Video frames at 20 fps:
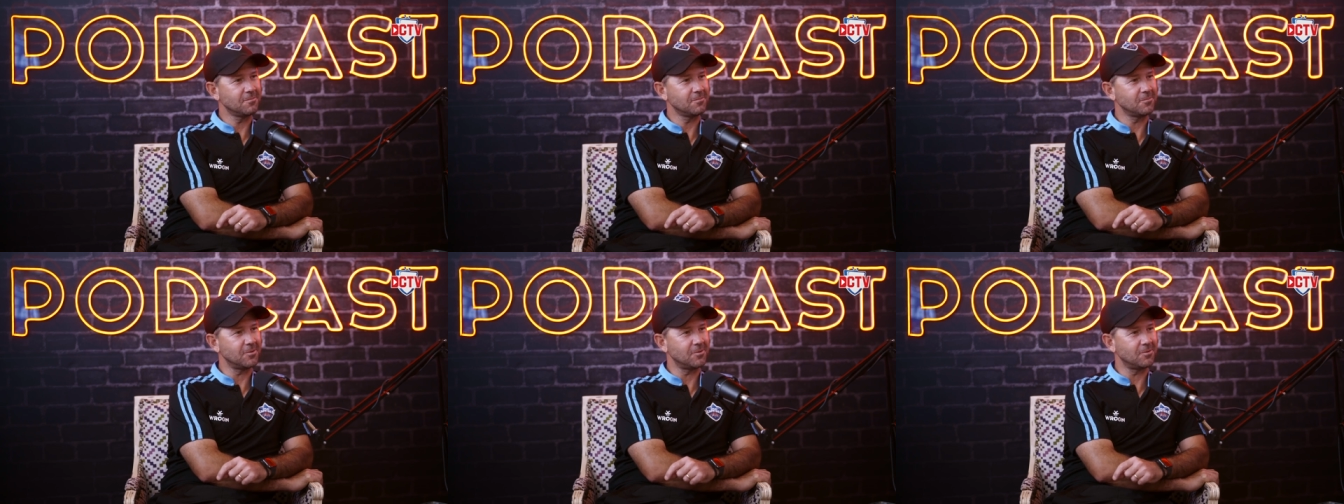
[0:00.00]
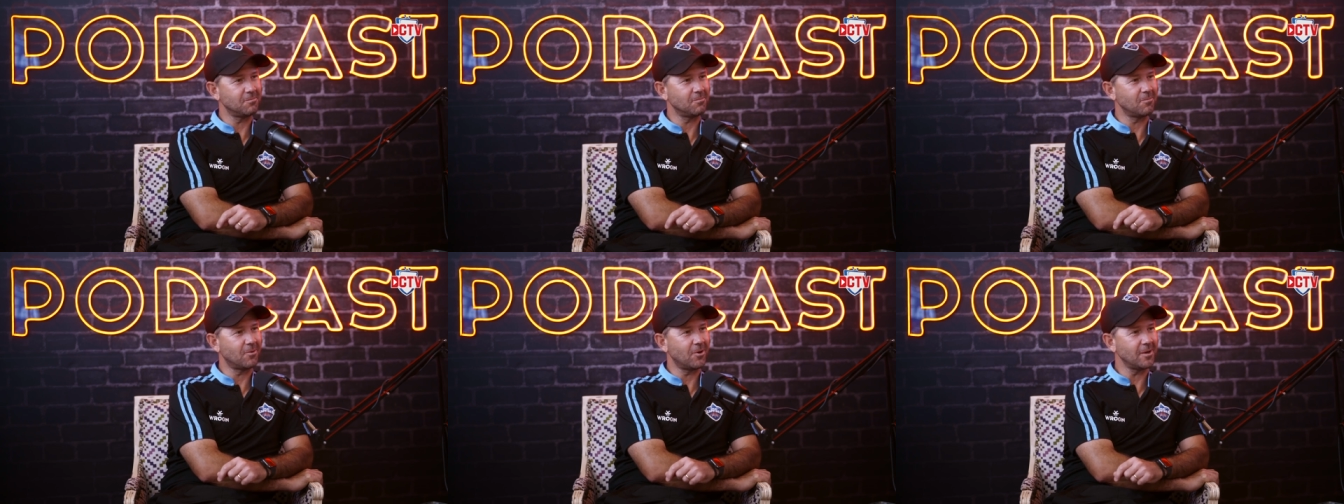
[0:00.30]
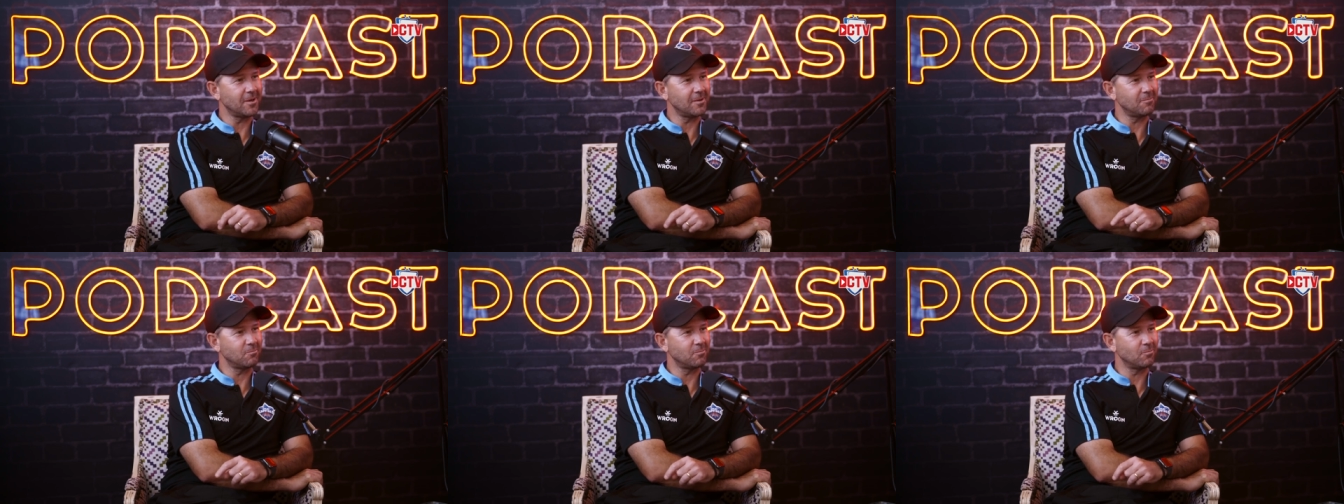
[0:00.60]
with
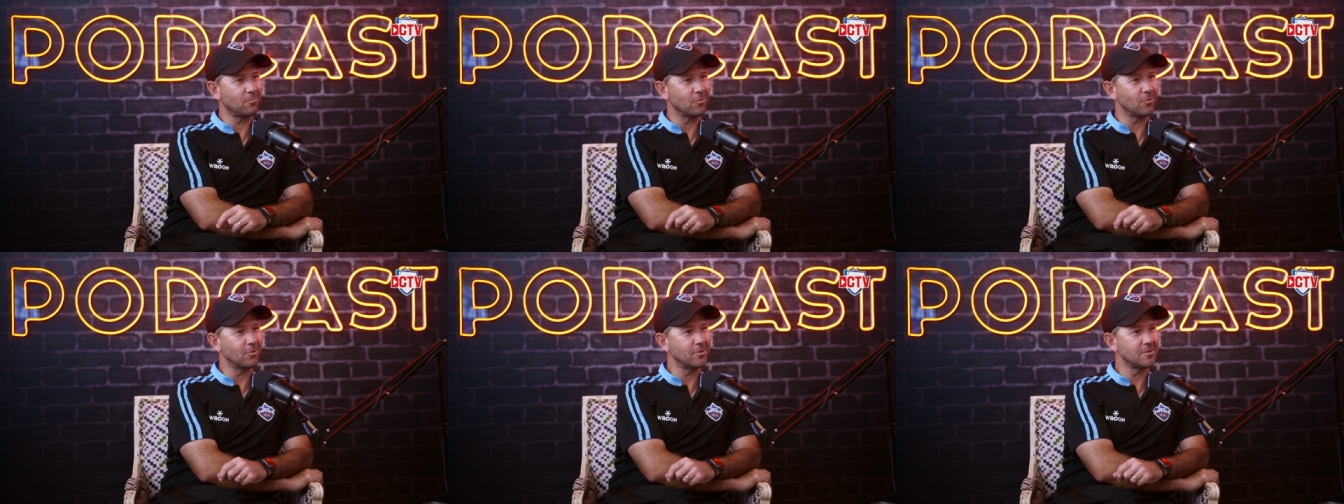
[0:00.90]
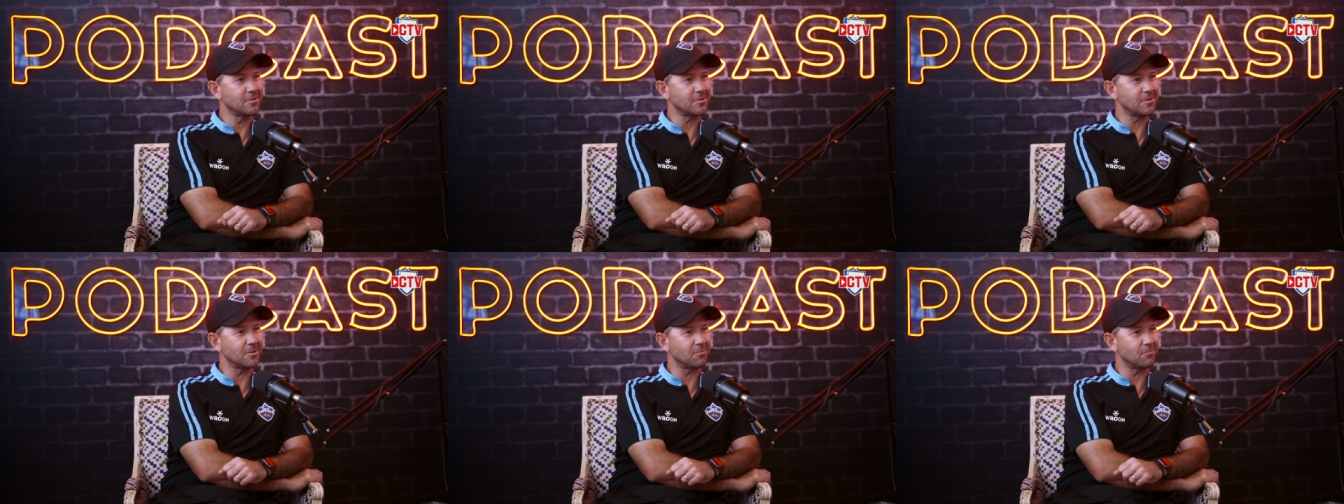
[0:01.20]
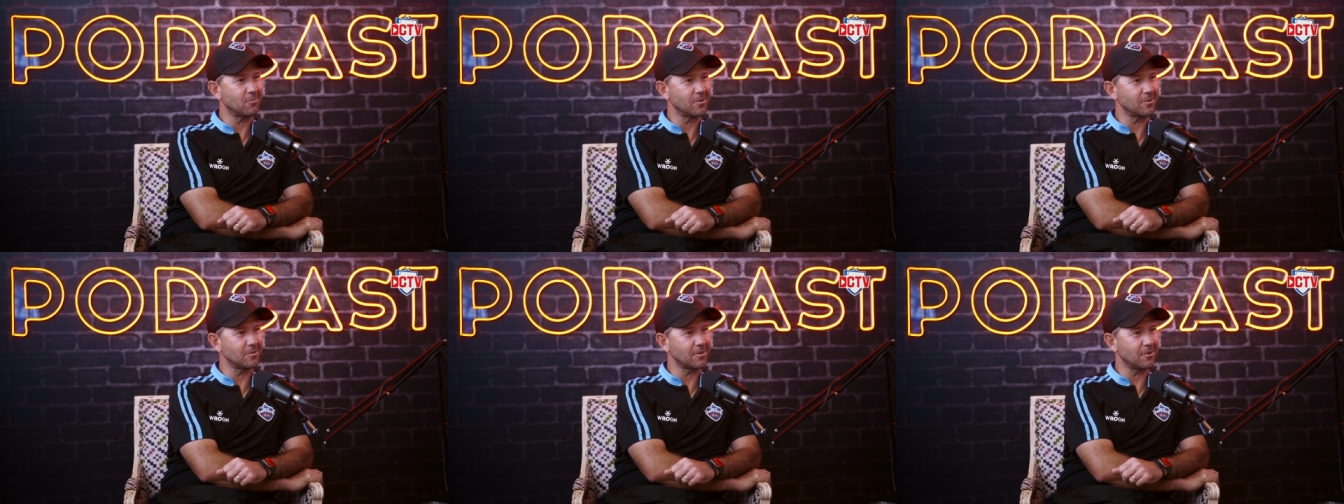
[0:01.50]
my words
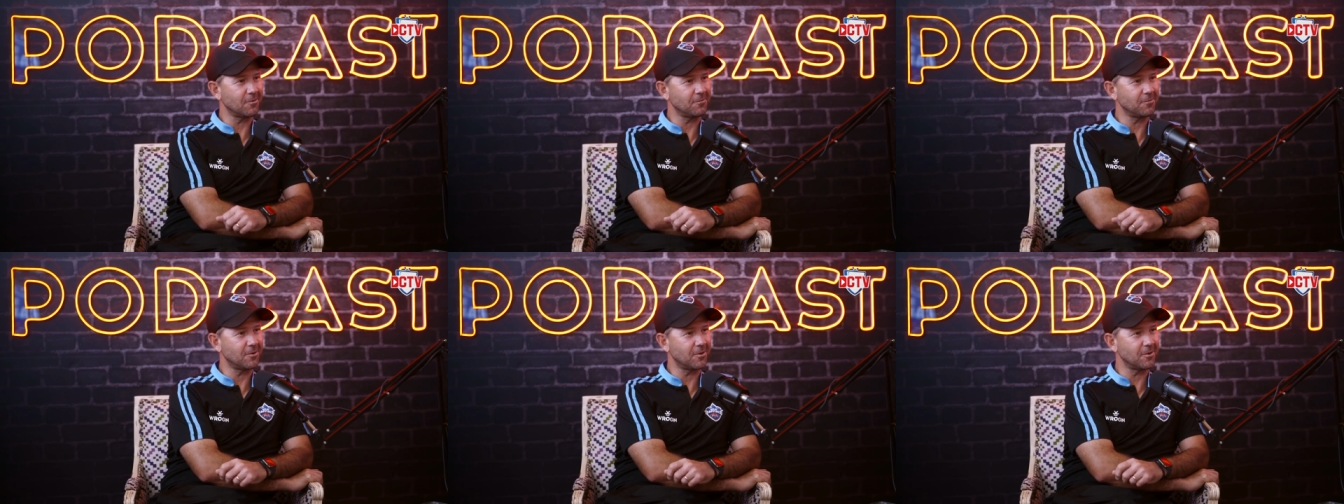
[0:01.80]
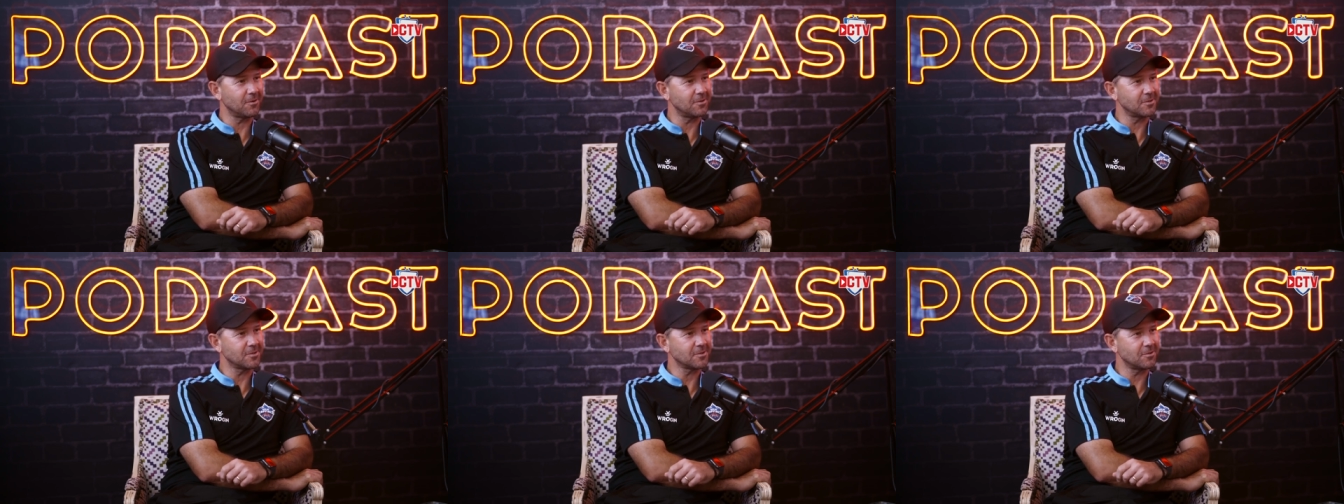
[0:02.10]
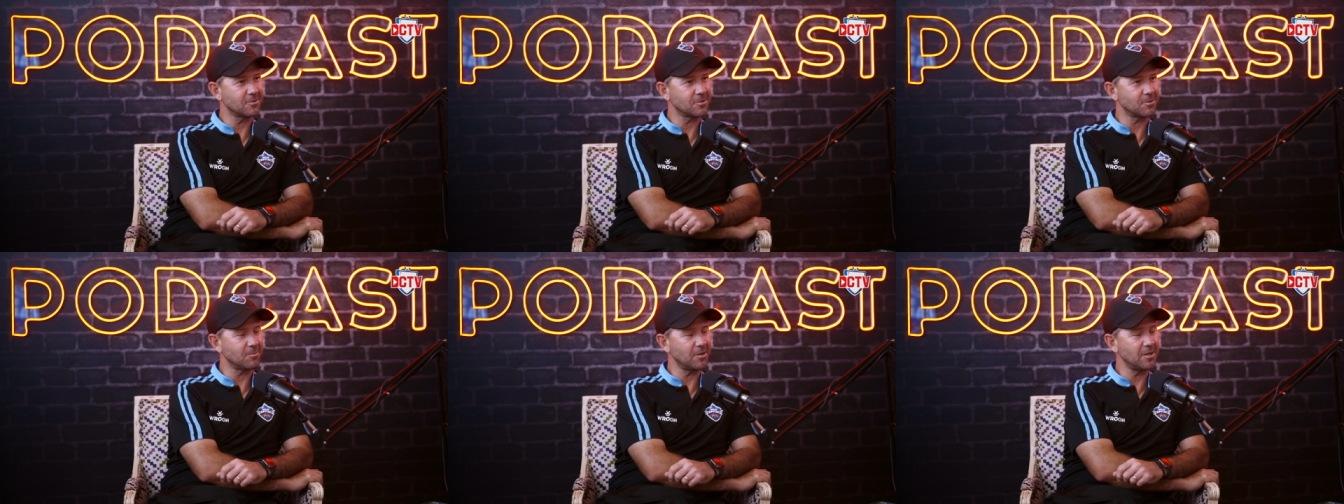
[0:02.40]
than what they'll find in
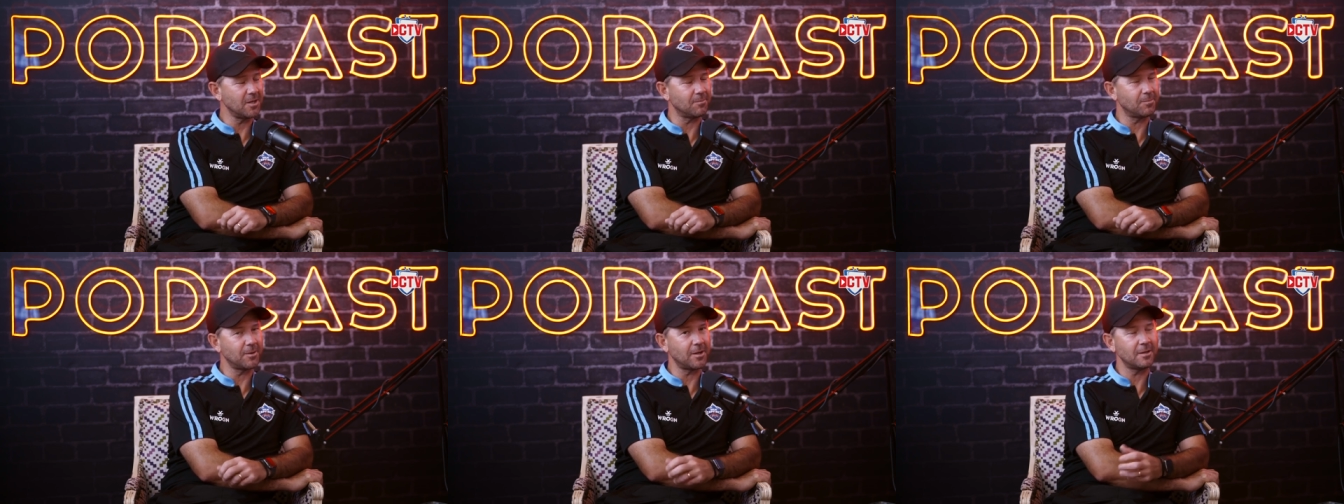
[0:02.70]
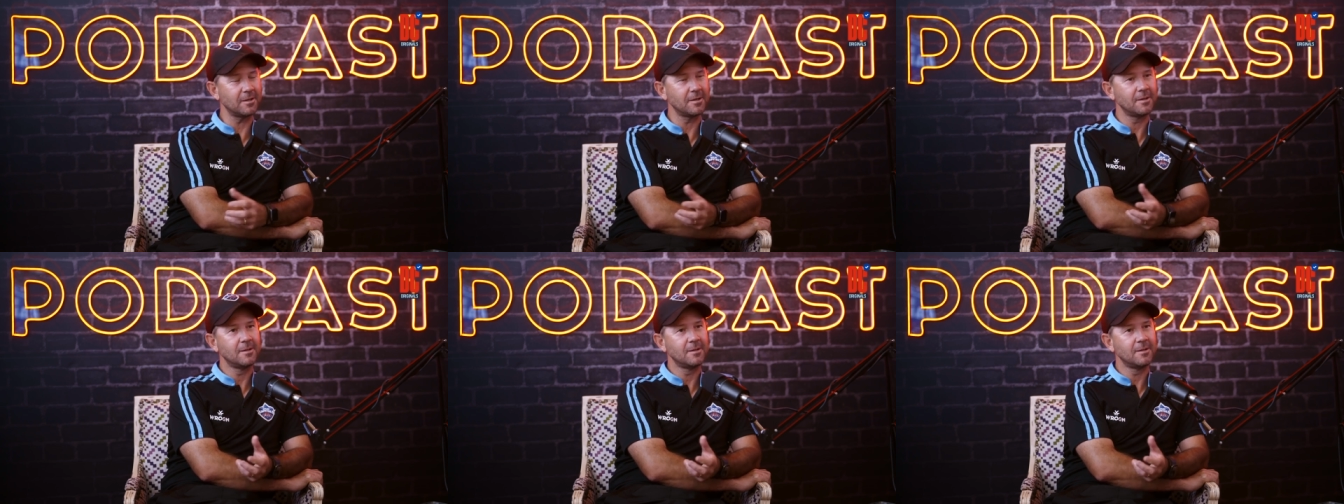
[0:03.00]
social media. But